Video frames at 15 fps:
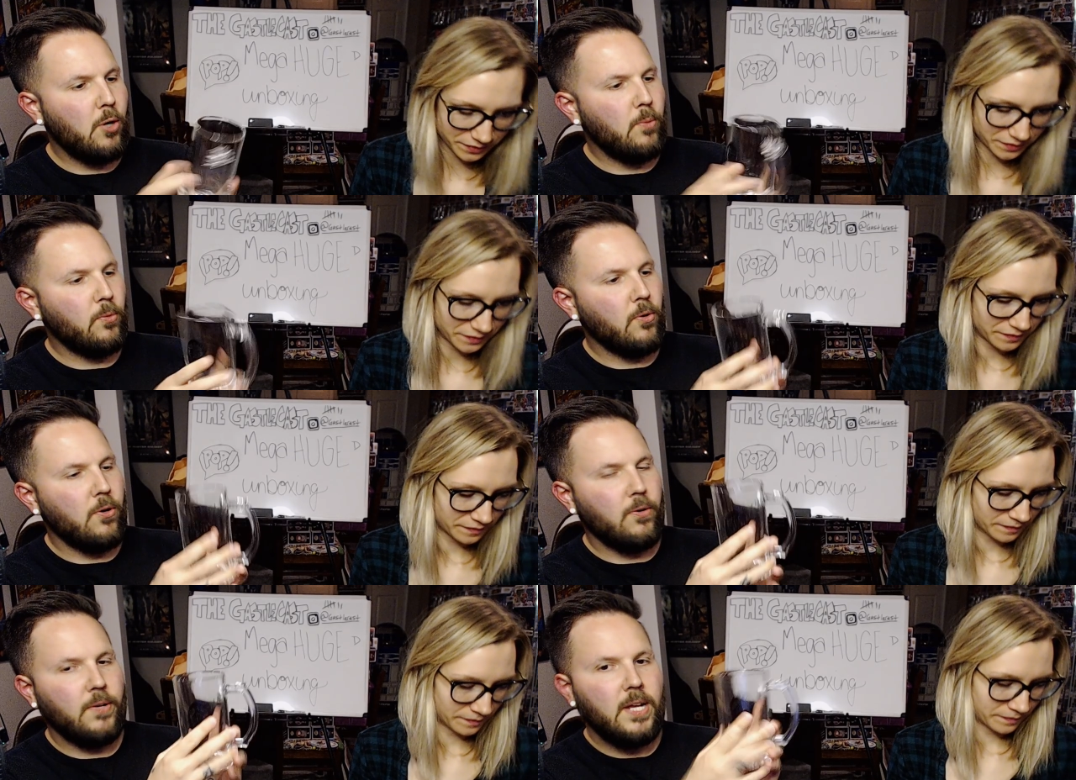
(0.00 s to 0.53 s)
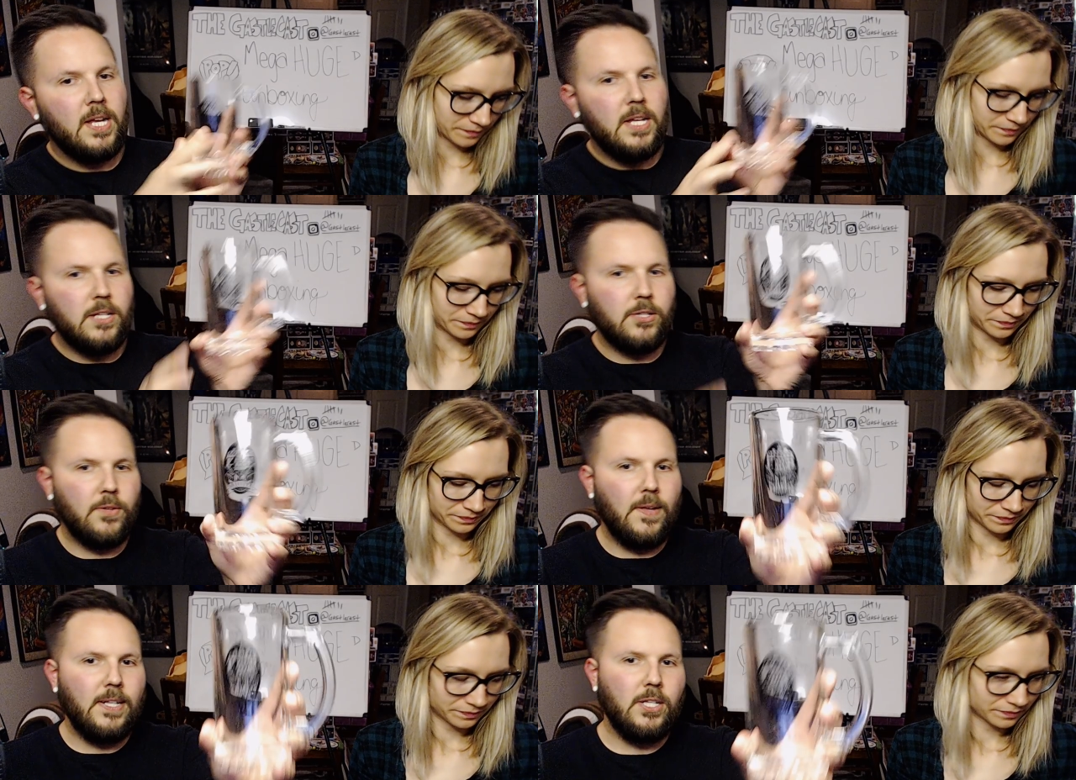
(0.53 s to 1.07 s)
Speaker 1: Homegrown.
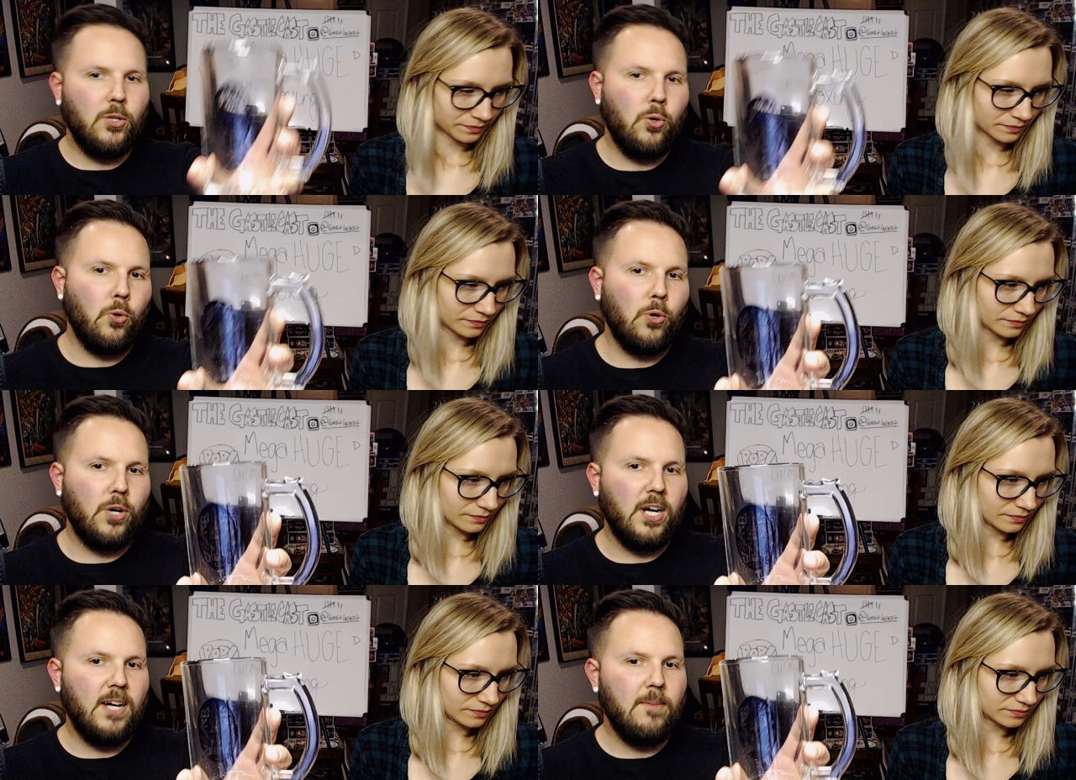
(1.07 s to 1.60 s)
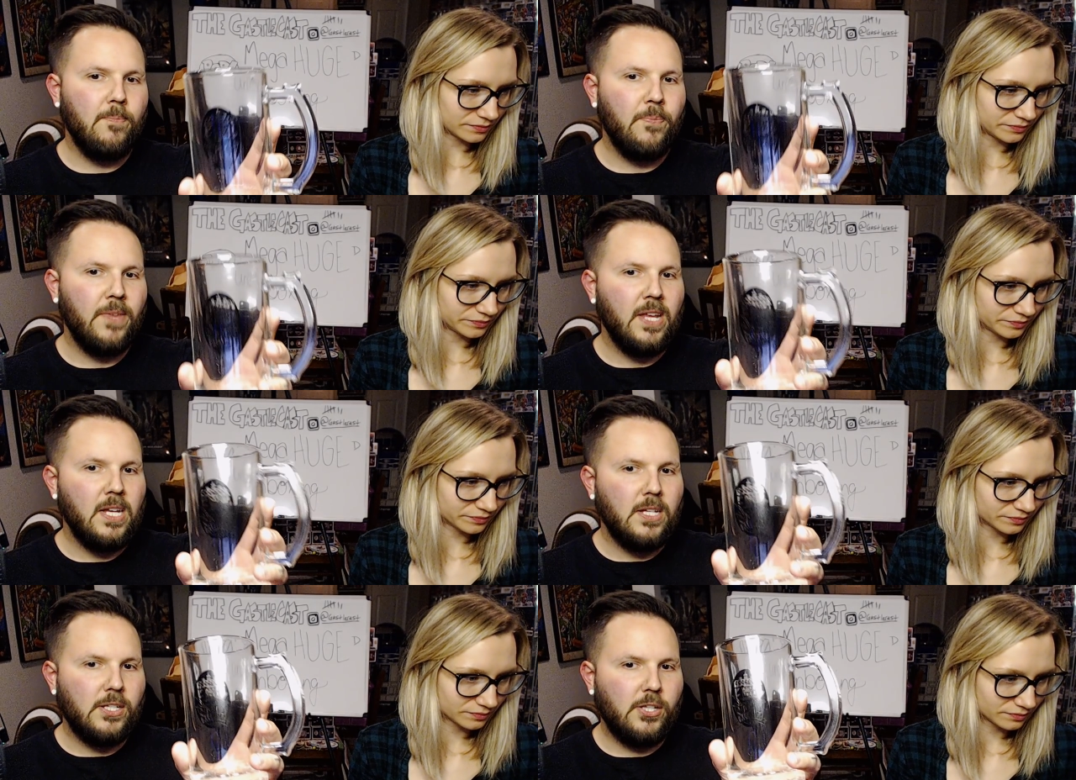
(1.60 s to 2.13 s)
So that's a cool cup.
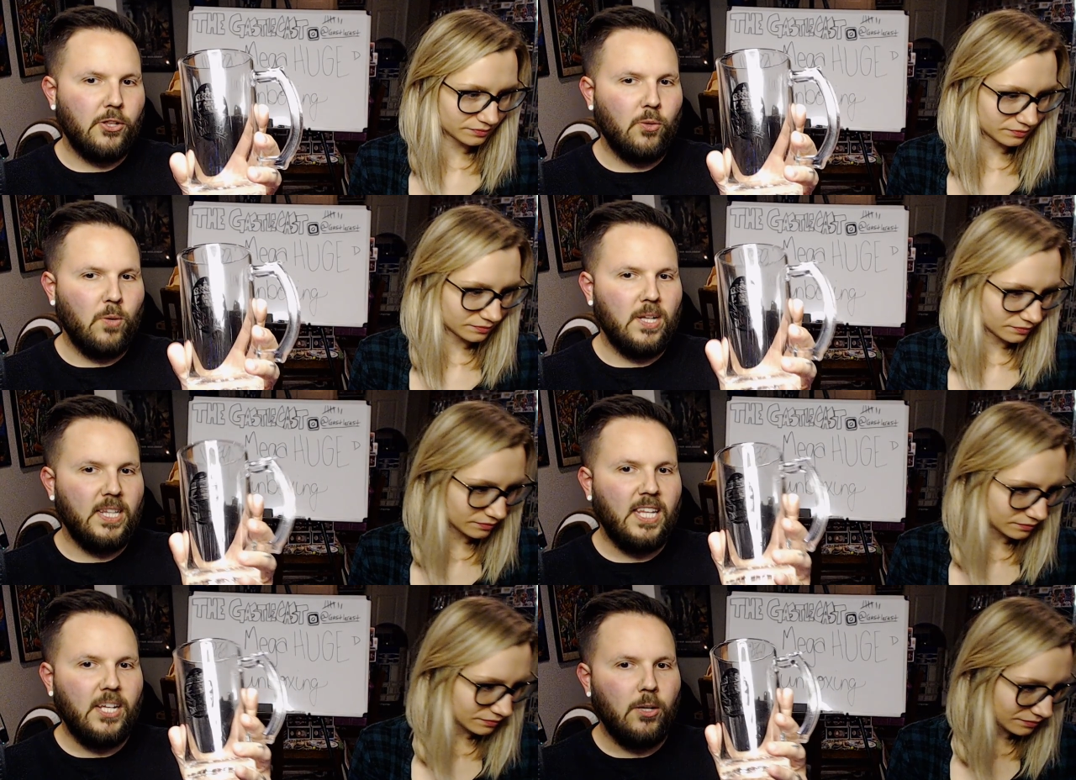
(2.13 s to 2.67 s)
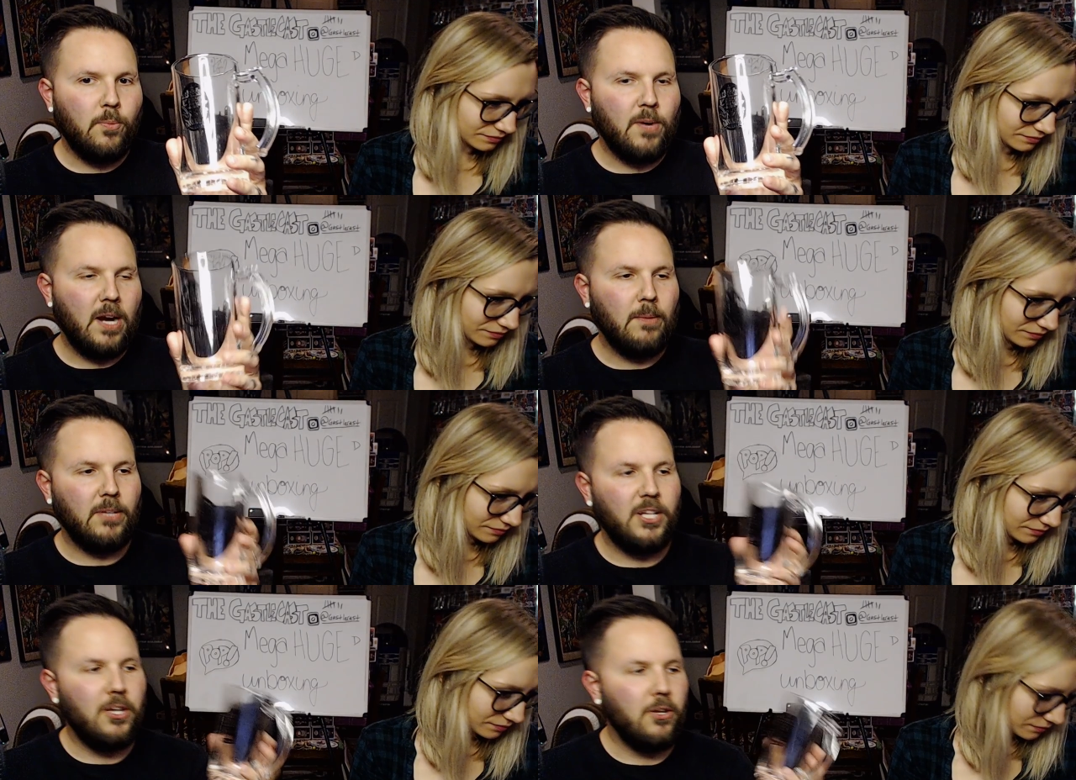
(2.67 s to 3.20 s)
So the one thing you'll probably